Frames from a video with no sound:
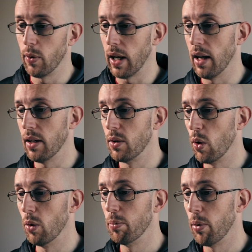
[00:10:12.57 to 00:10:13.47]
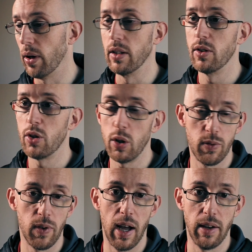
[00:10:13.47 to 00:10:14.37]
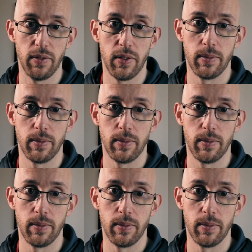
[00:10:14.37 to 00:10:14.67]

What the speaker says: We get 0.25.